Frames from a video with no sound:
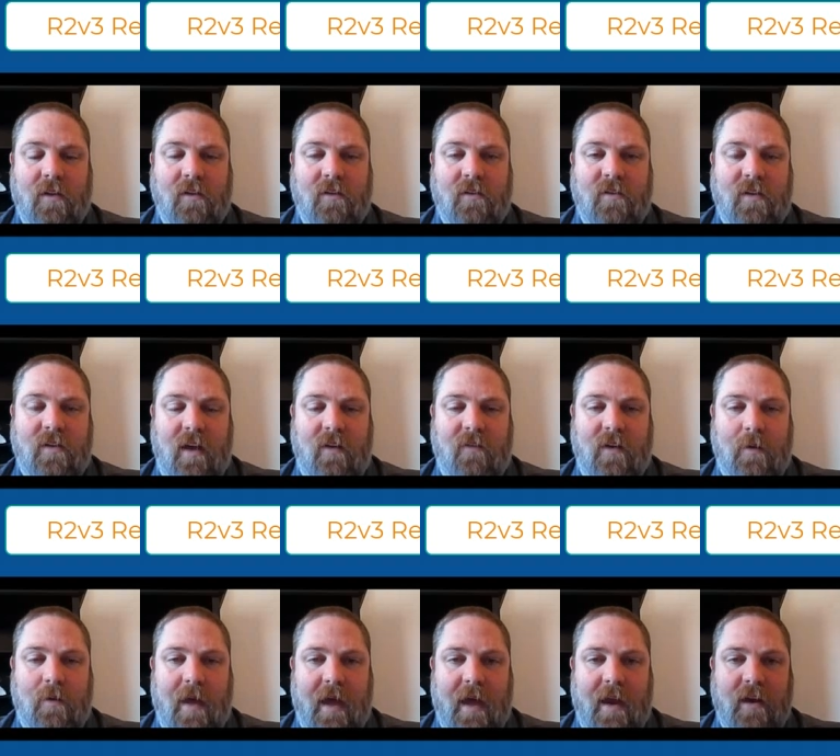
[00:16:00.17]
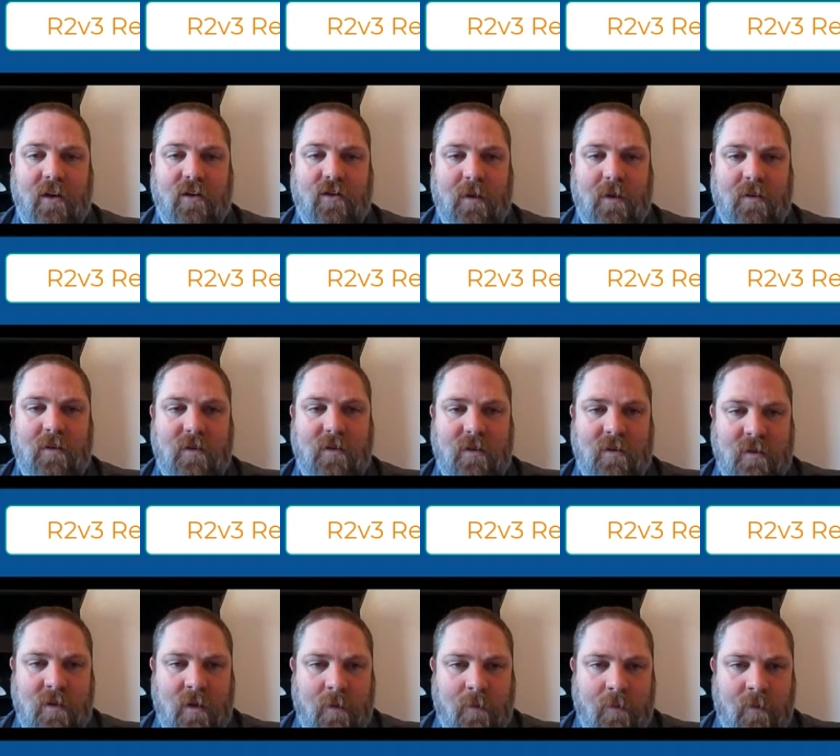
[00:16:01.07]
health and safety management
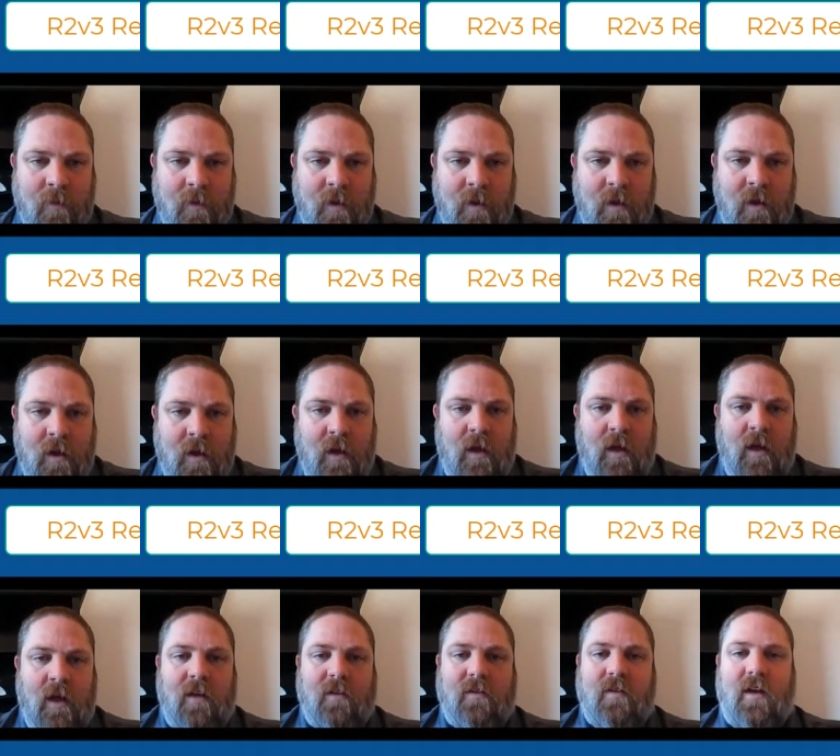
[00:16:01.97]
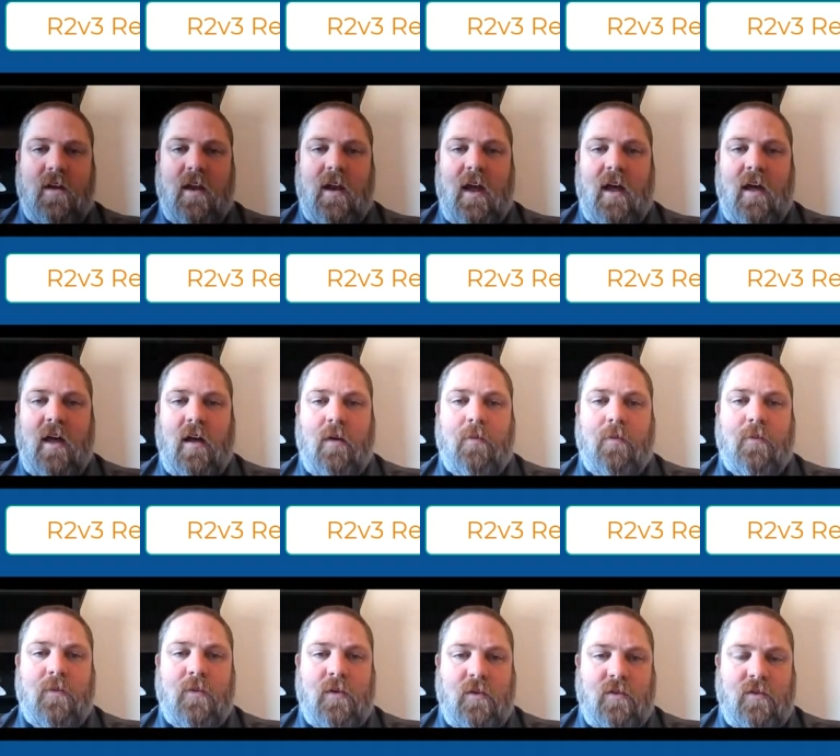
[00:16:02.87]
system is going to
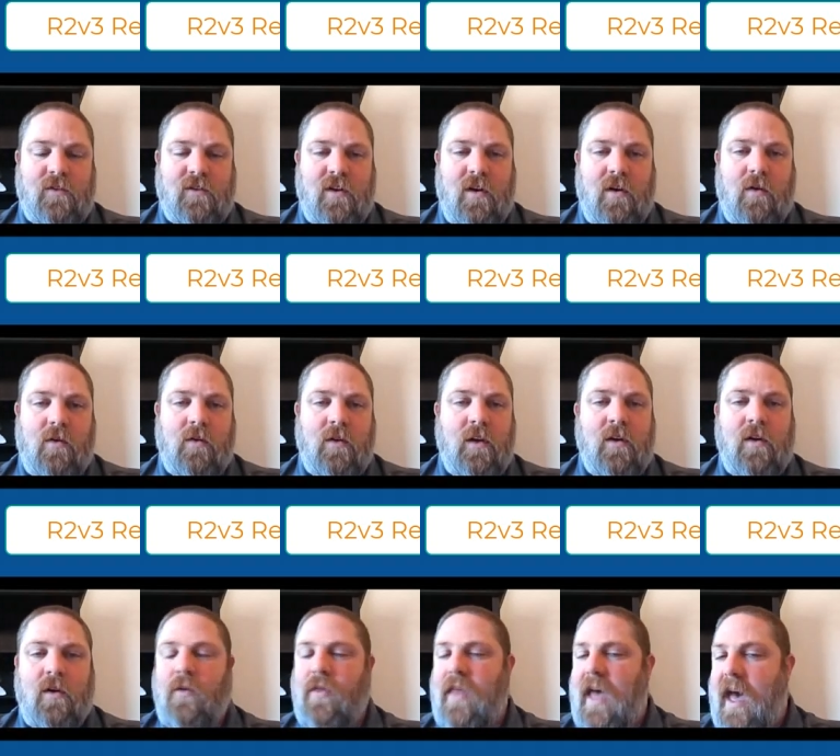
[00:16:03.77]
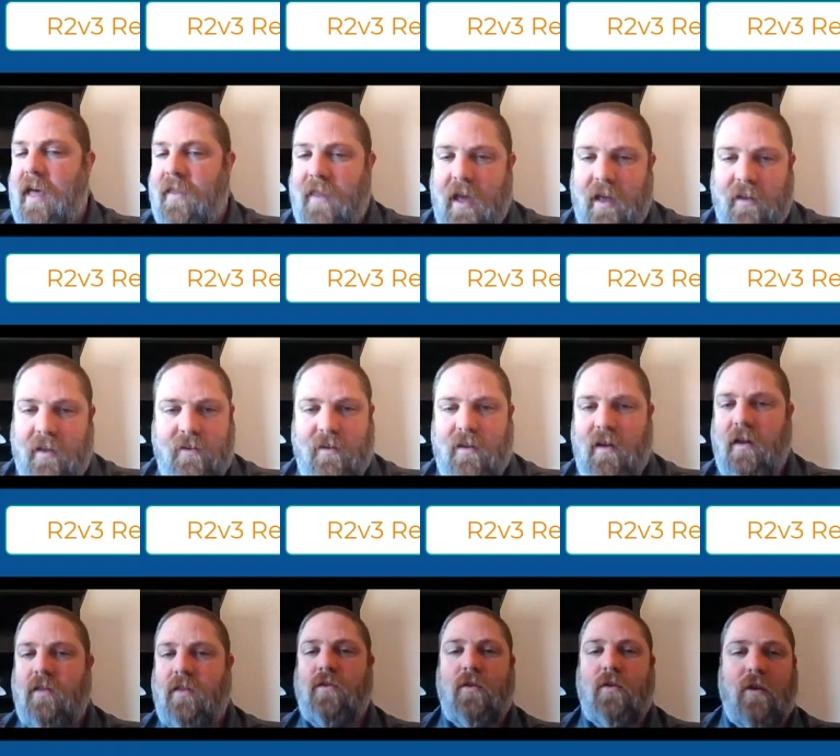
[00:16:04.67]
help to show, you know, that, and that's
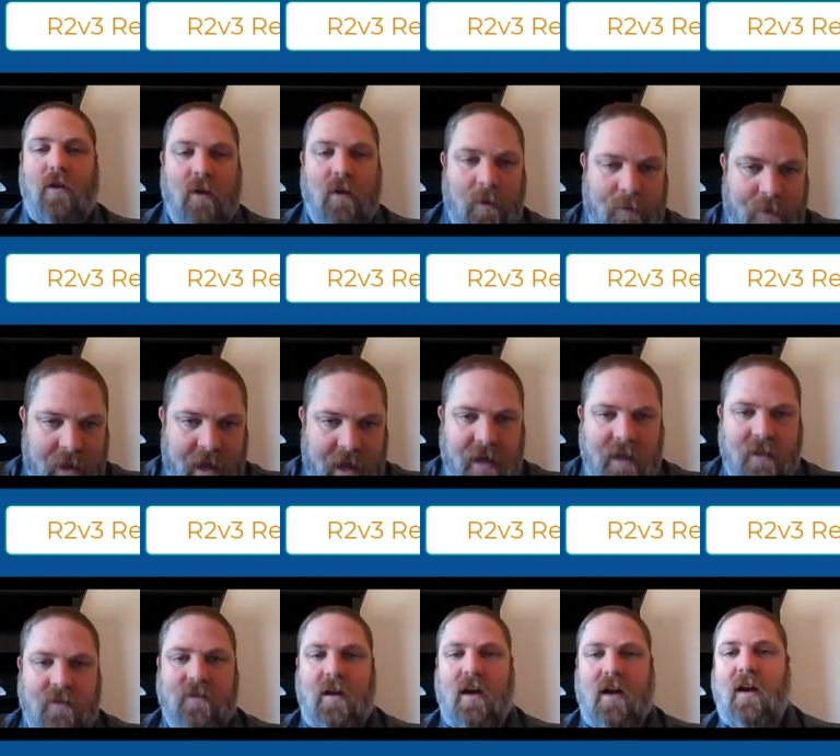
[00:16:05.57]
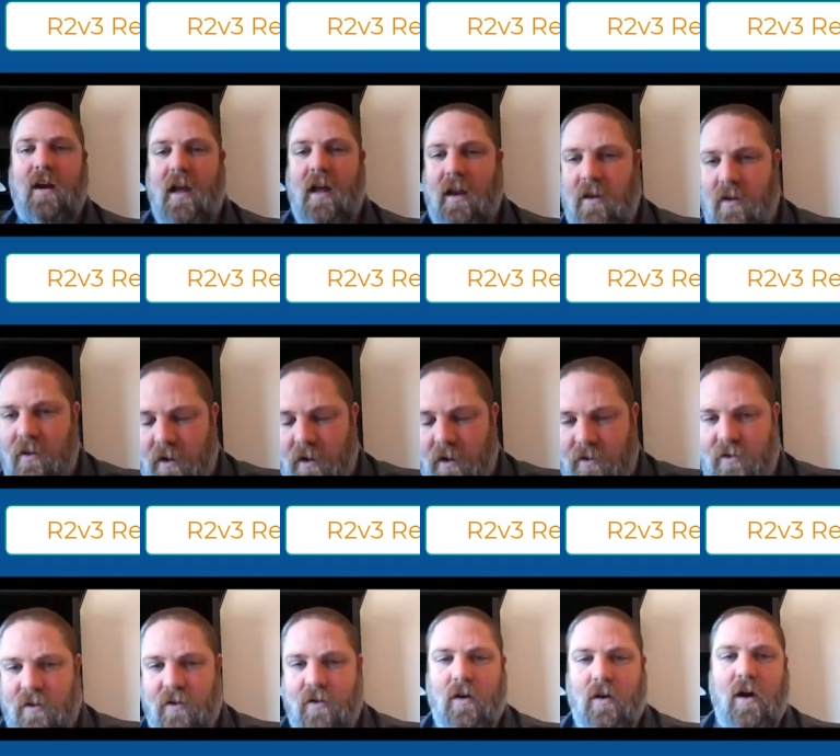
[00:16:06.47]
done through your compliance audit and your
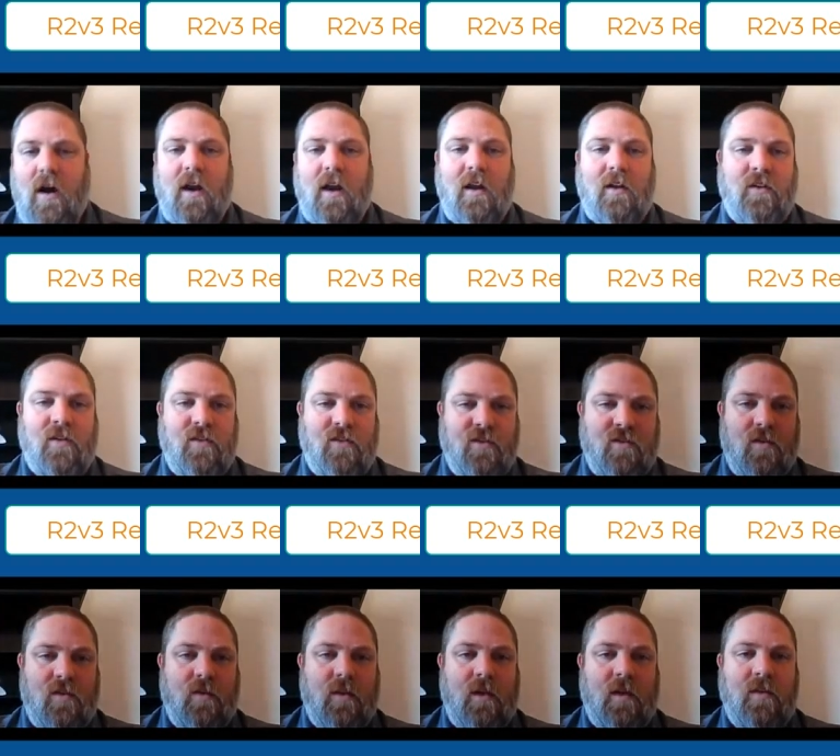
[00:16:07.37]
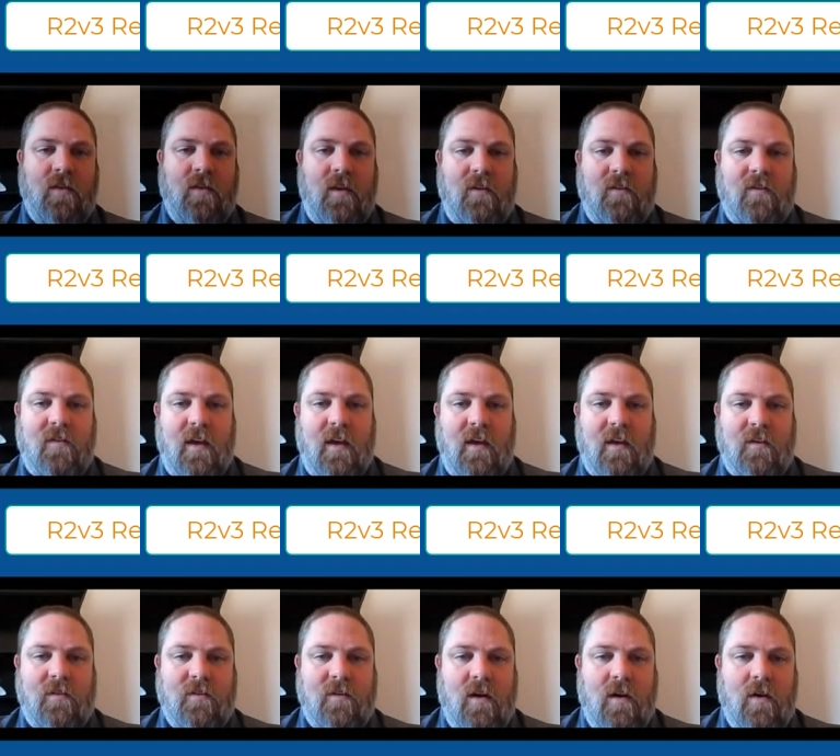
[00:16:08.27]
internal audit to show that these
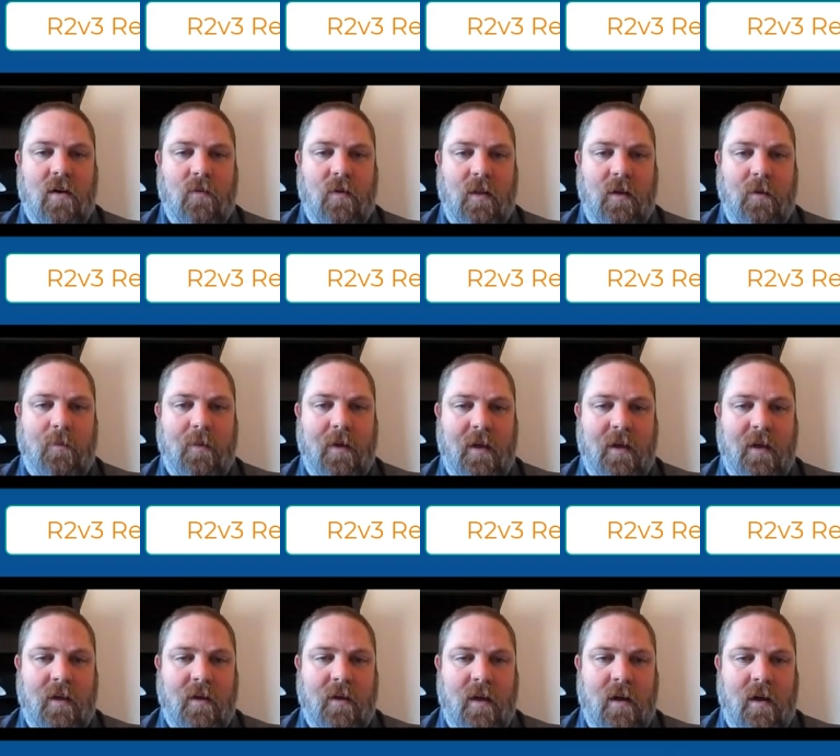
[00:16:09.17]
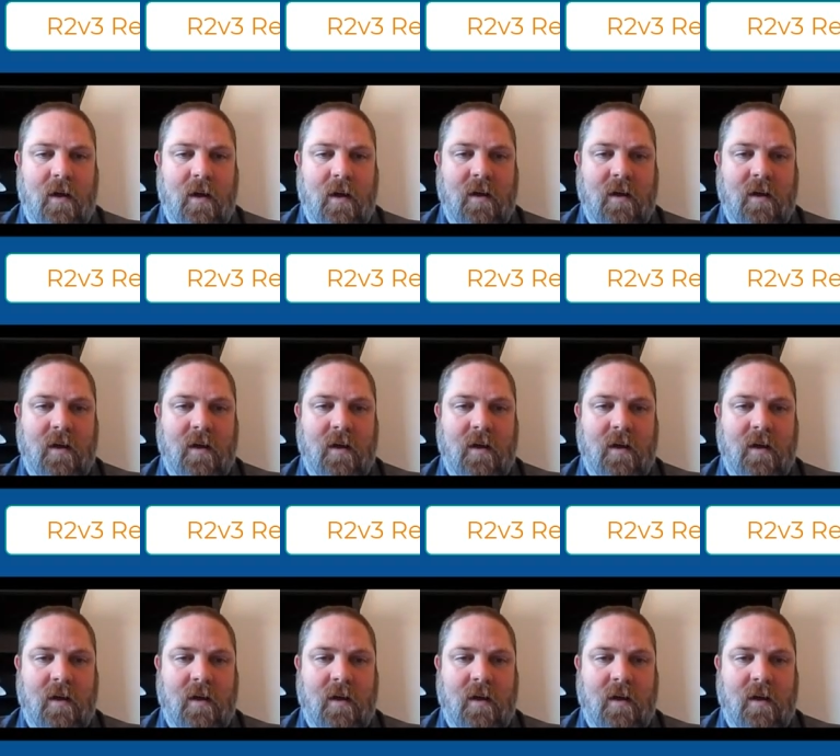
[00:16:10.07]
things are really being